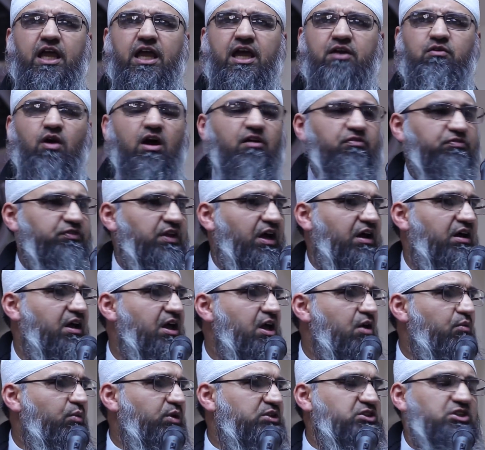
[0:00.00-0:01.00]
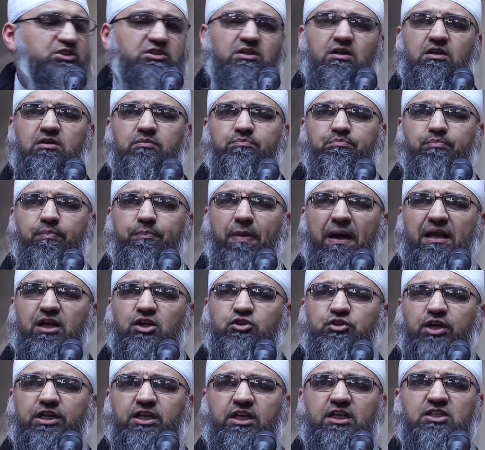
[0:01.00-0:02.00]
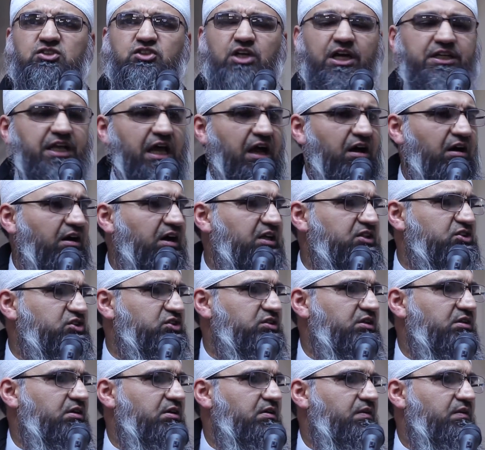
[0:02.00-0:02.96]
hereafter, which is penetrated inside our hearts.